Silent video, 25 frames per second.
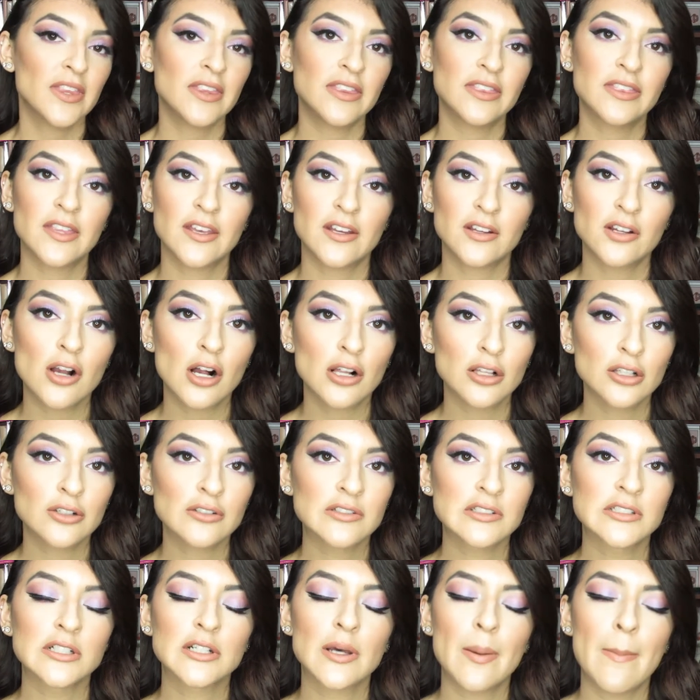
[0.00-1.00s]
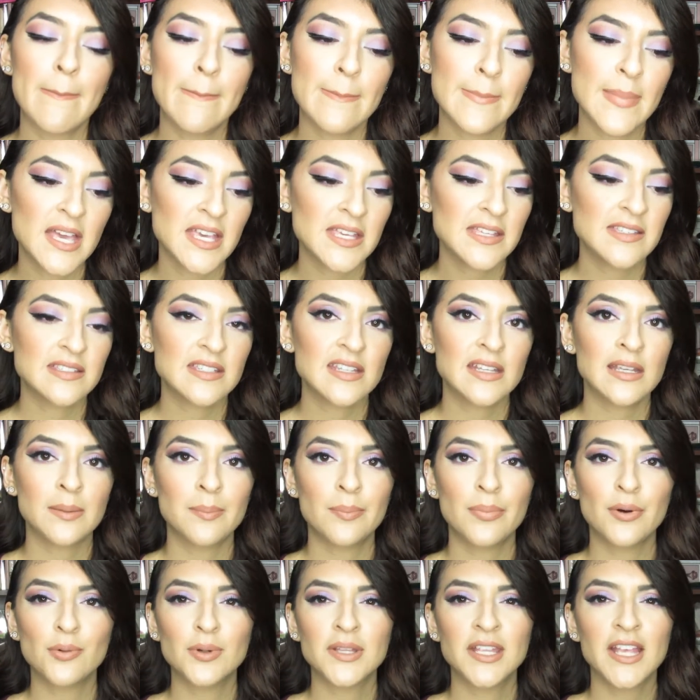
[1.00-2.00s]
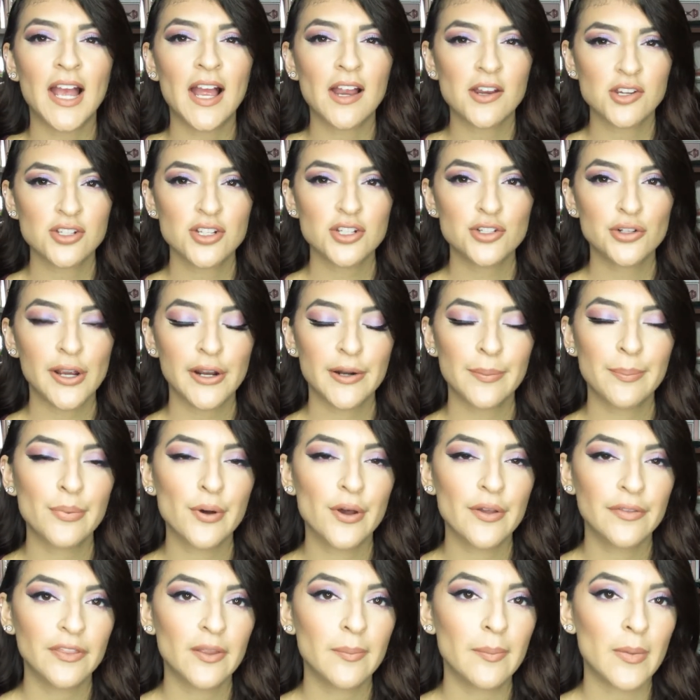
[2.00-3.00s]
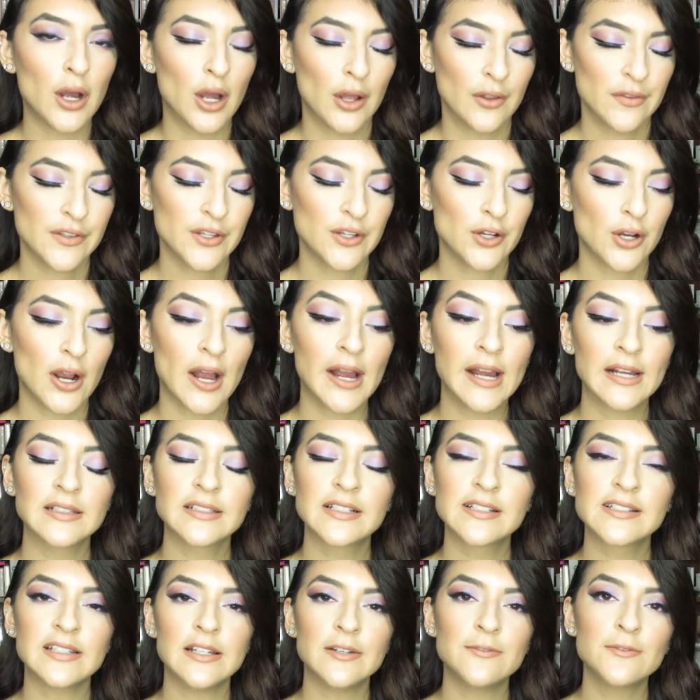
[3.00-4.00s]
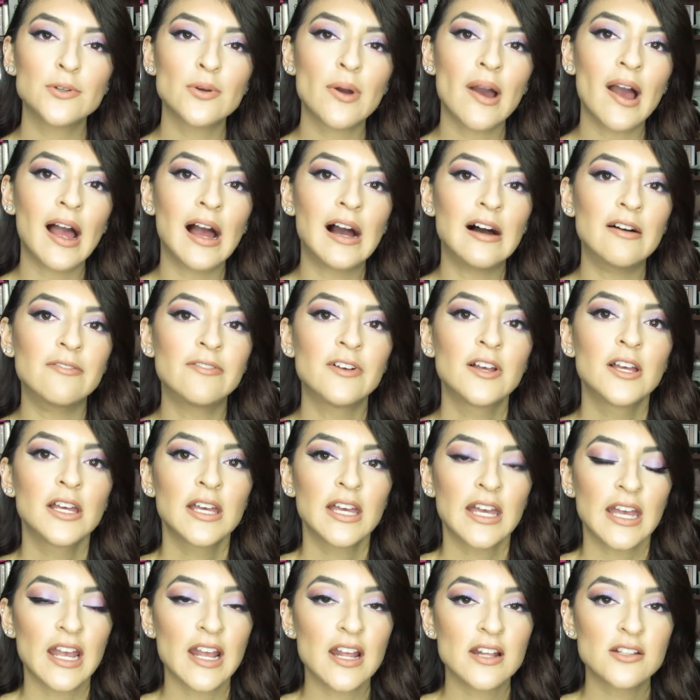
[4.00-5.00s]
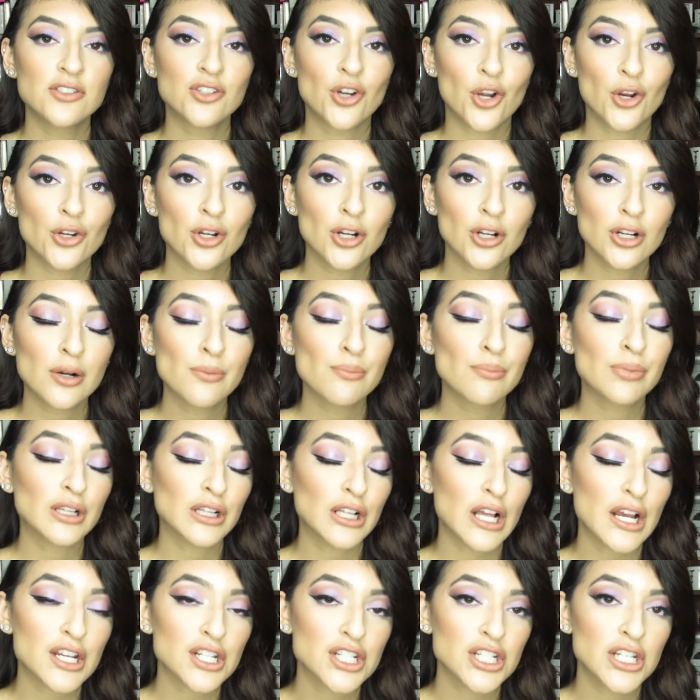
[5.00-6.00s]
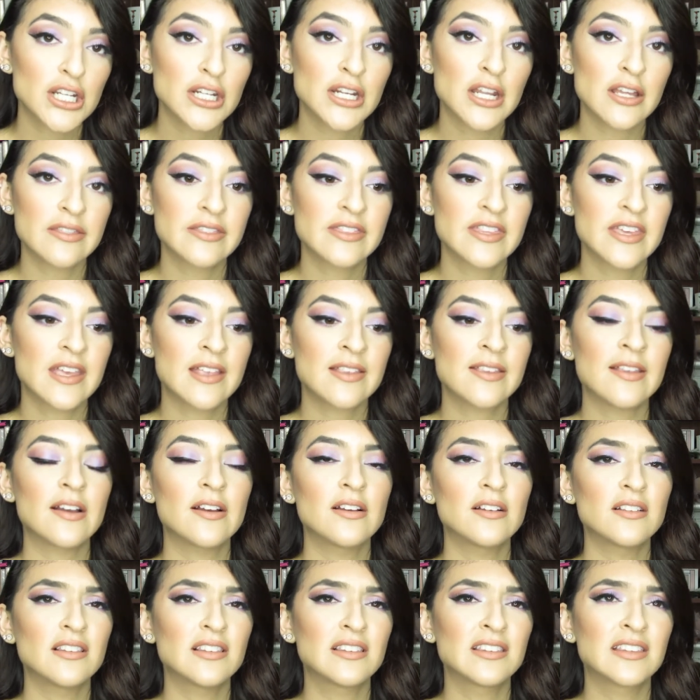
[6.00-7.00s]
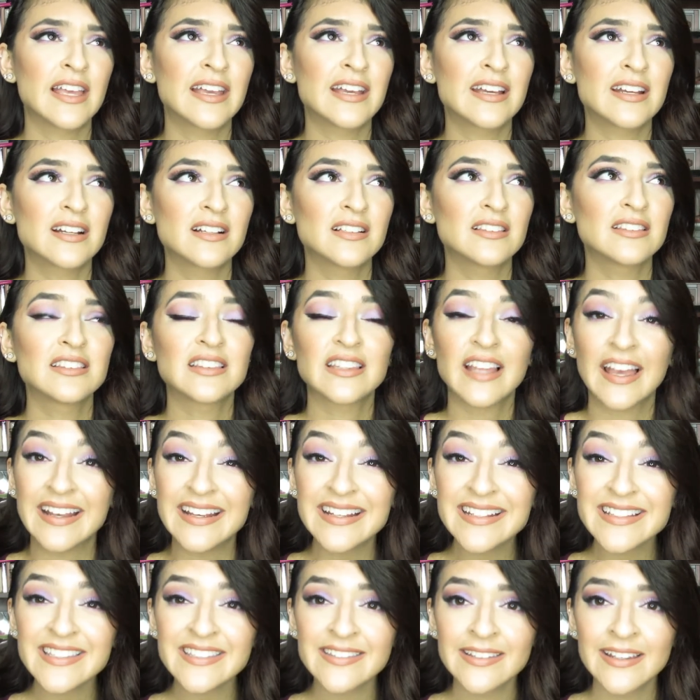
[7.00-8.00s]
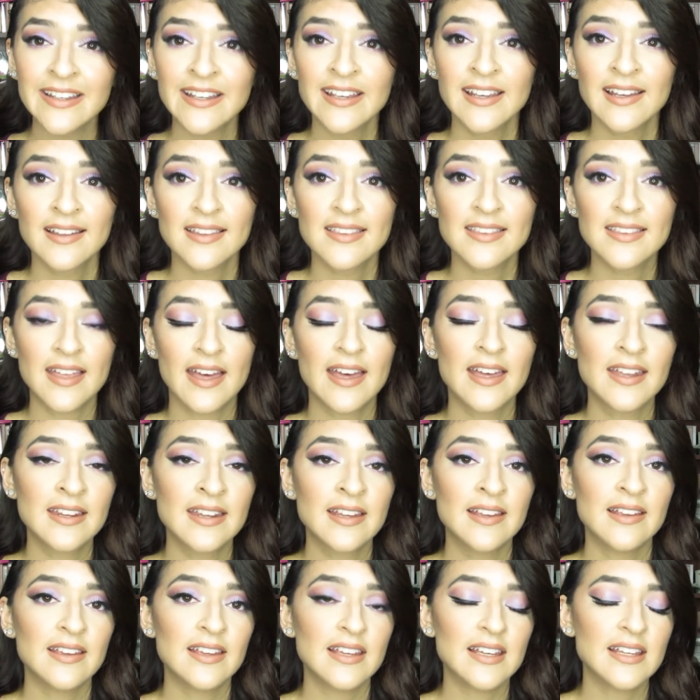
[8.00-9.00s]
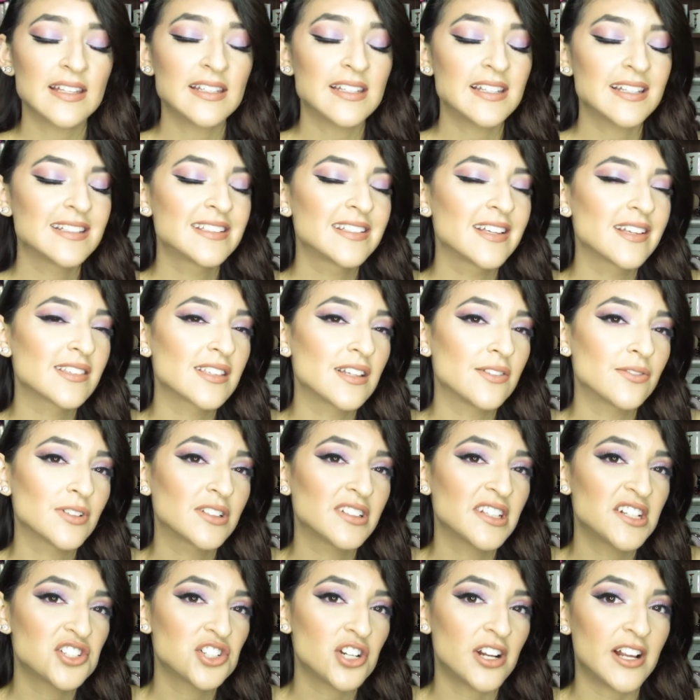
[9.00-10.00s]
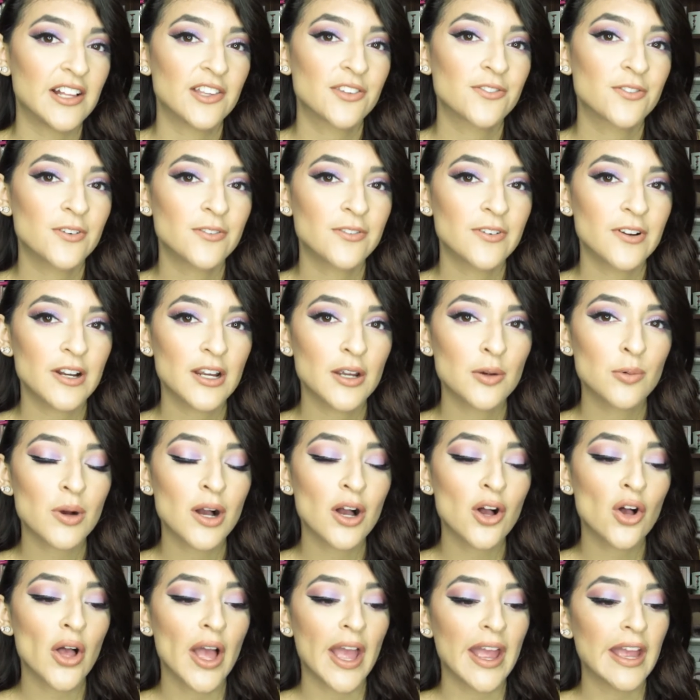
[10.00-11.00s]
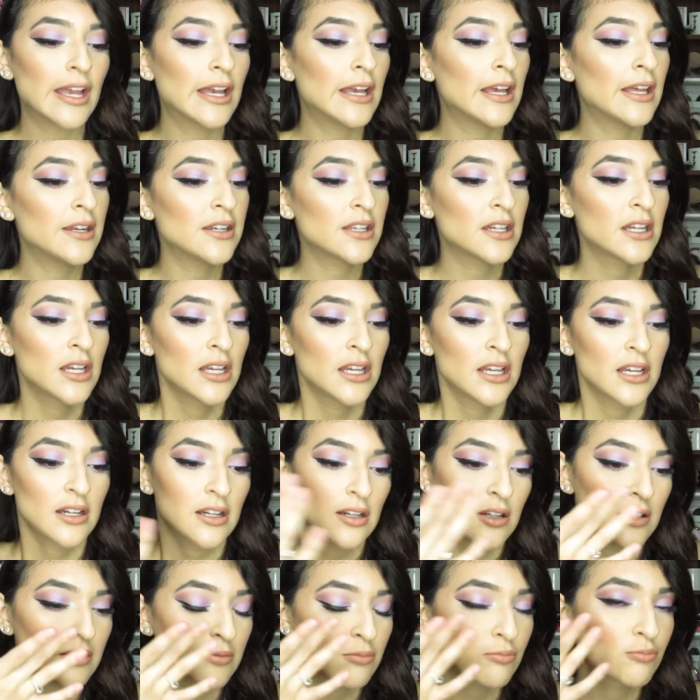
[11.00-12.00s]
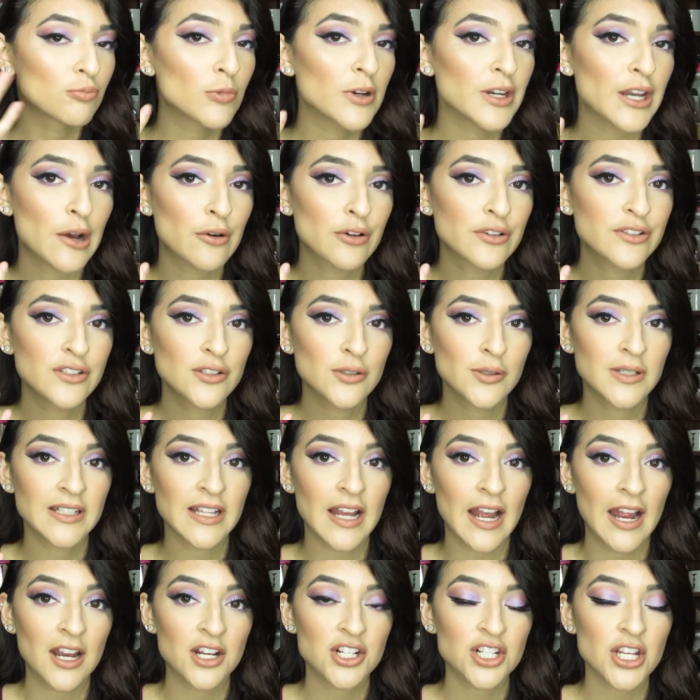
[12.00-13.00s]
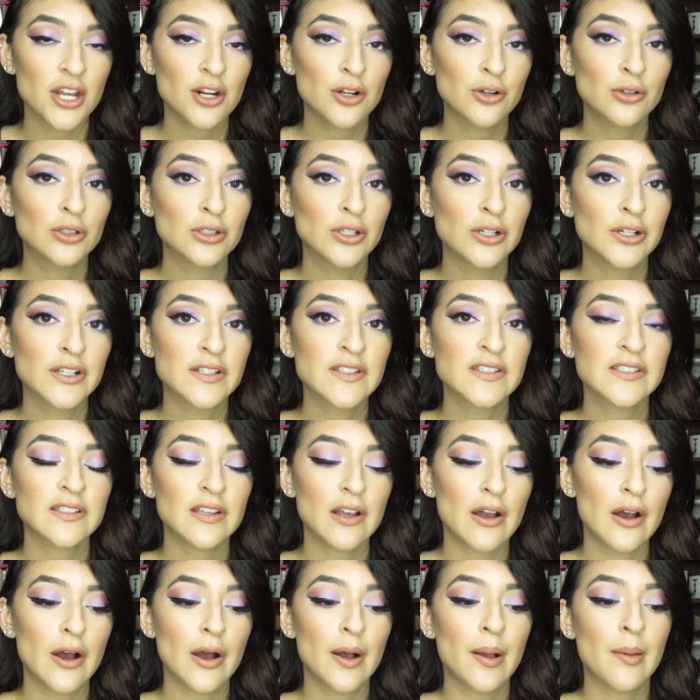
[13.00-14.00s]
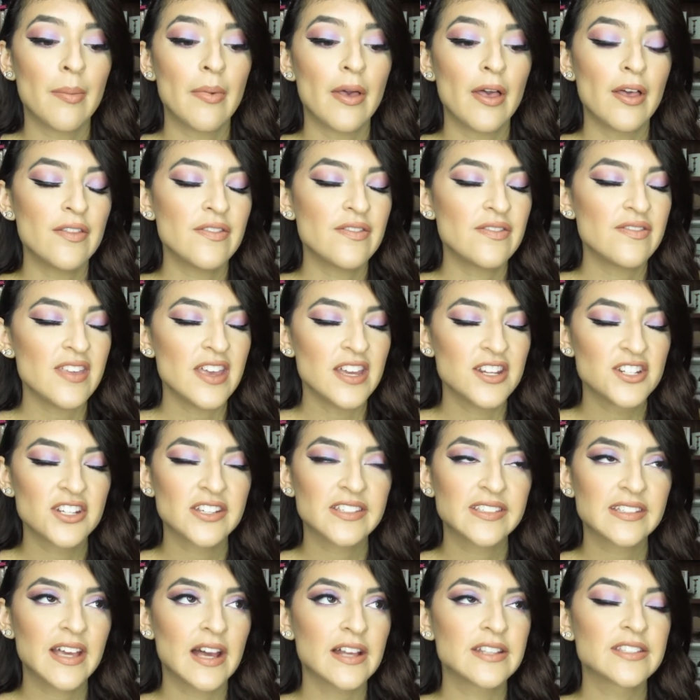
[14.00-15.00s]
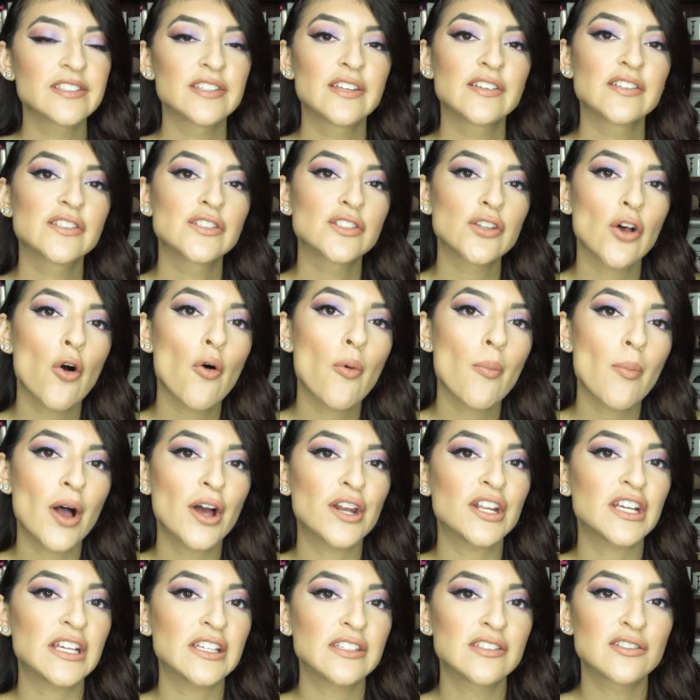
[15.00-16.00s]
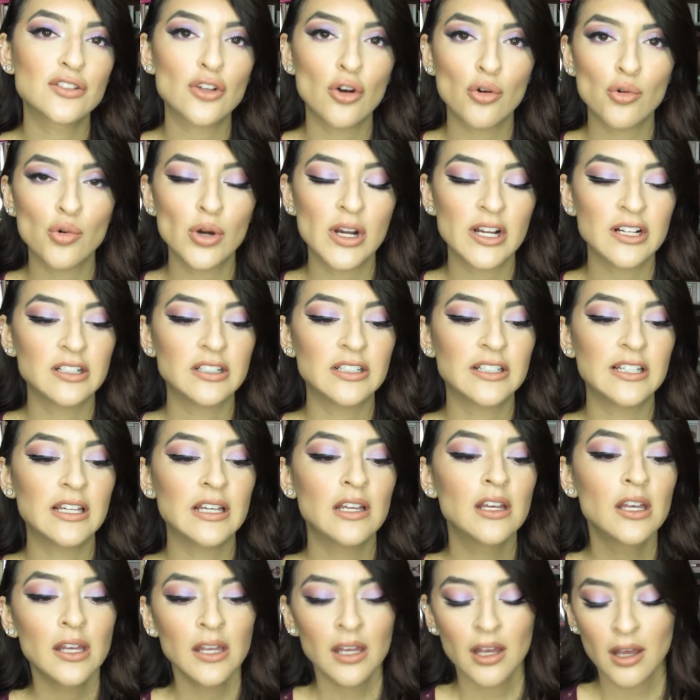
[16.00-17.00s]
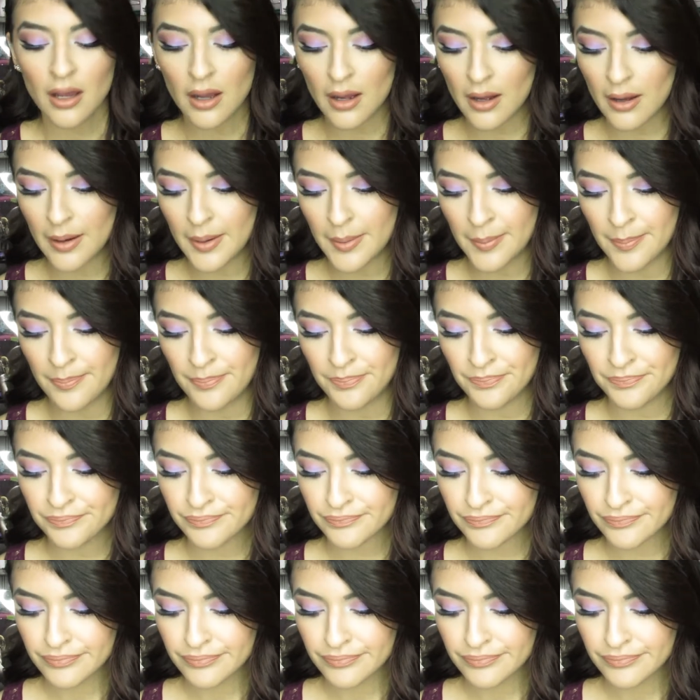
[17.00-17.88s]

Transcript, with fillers: The colors look amazing, but when you actually try to put them onto your eyelids, if you have a darker complexion than, like, light, then it doesn't really transfer very well. And when I was doing the eyeshadow looks, um, it just gets so muddy so quickly, um,